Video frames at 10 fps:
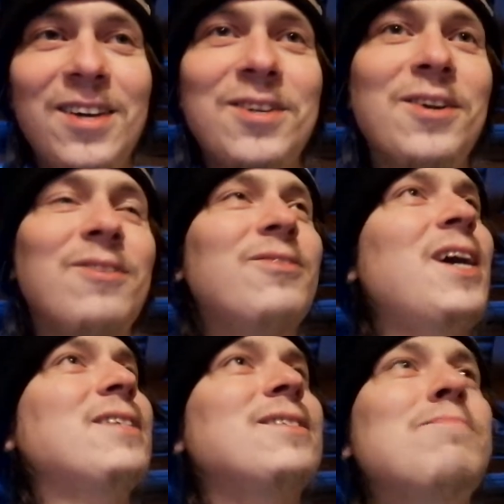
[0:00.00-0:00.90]
you know,
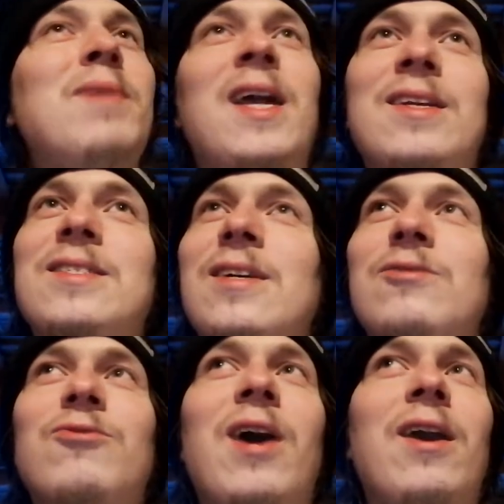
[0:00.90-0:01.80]
that's a menacing
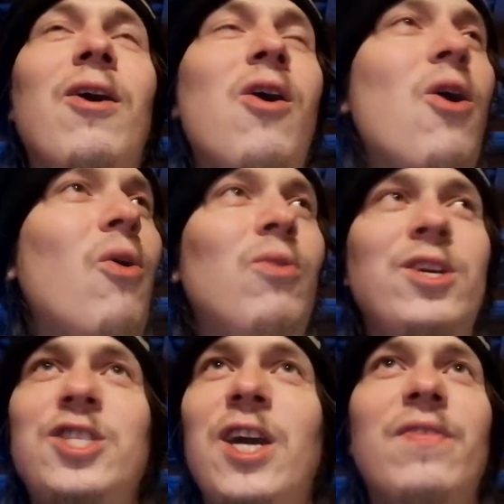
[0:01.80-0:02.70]
track. Holy
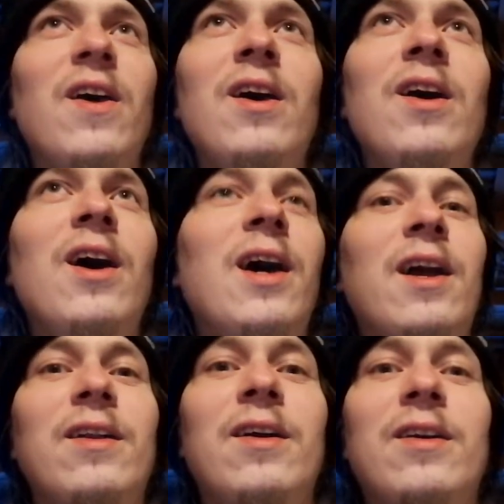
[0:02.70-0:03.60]
shit.
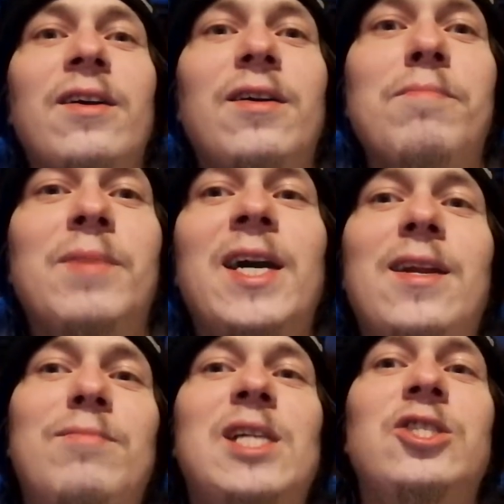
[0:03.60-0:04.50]
And My
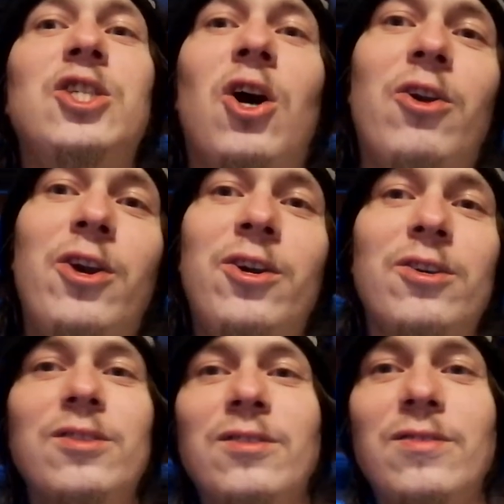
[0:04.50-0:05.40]
Name is Johnny,
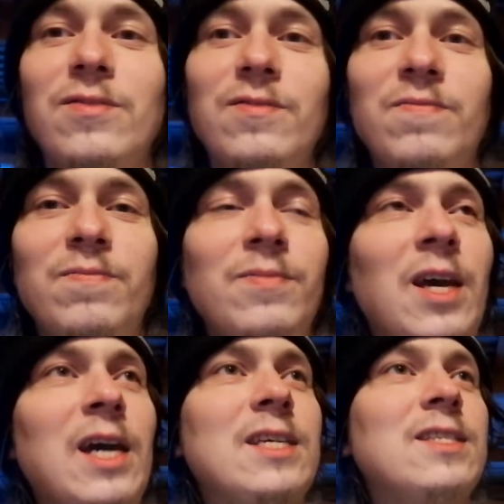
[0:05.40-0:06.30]

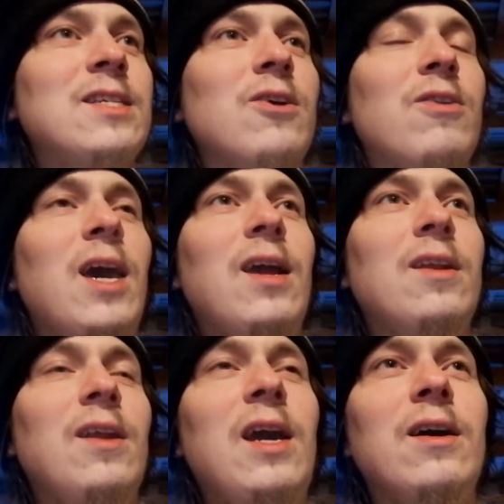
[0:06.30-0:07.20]
as the song,
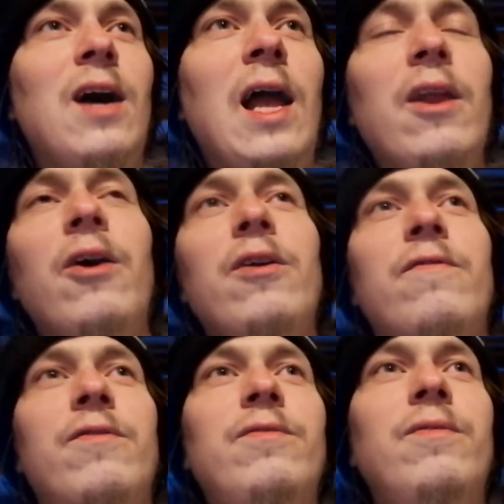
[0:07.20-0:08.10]
and a lot
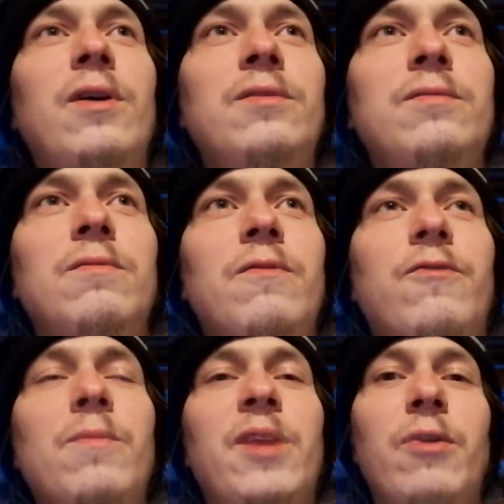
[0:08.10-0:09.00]
of
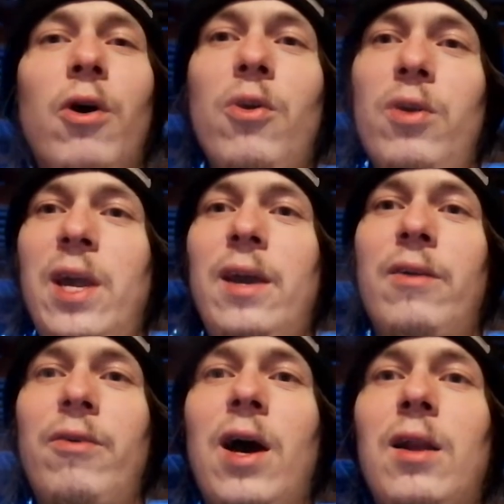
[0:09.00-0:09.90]
from their
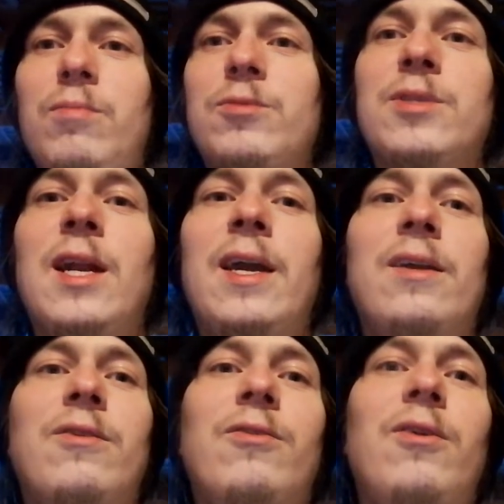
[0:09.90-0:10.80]
earlier albums and
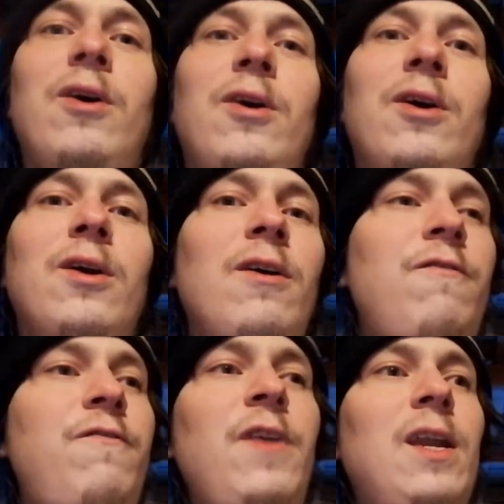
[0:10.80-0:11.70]
later,
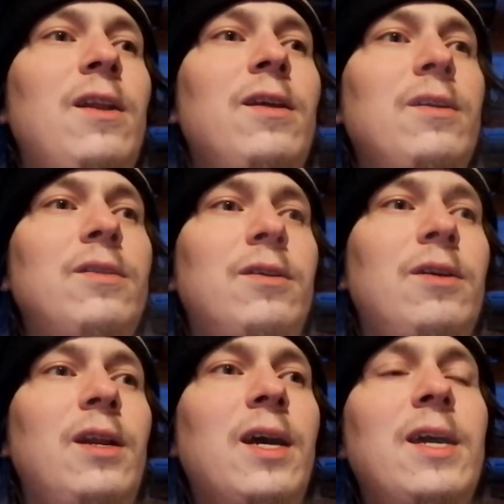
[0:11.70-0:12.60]
Phil
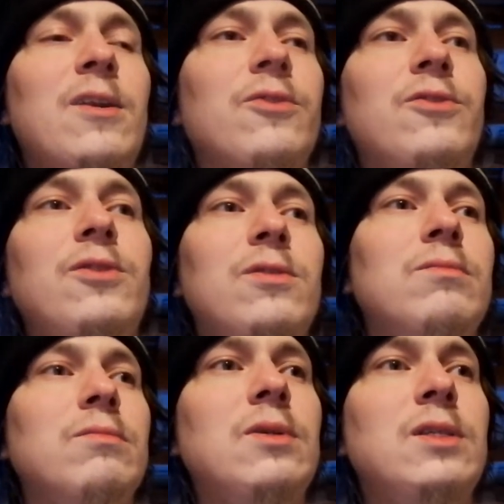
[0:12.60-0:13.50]
Lynott
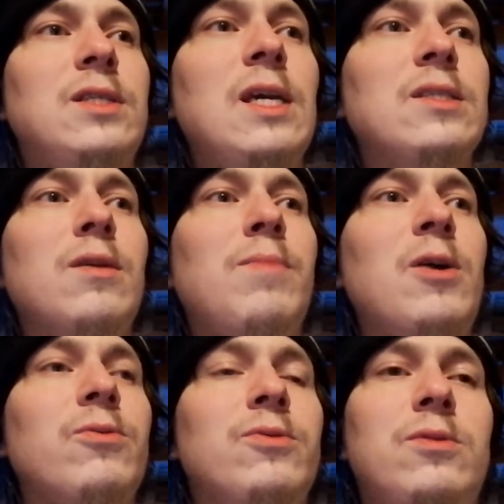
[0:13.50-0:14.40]
sings
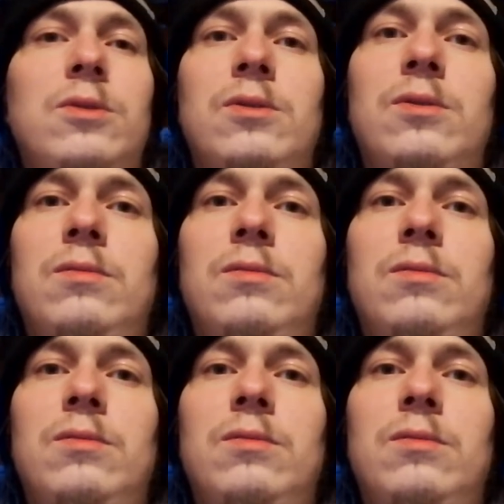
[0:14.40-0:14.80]
about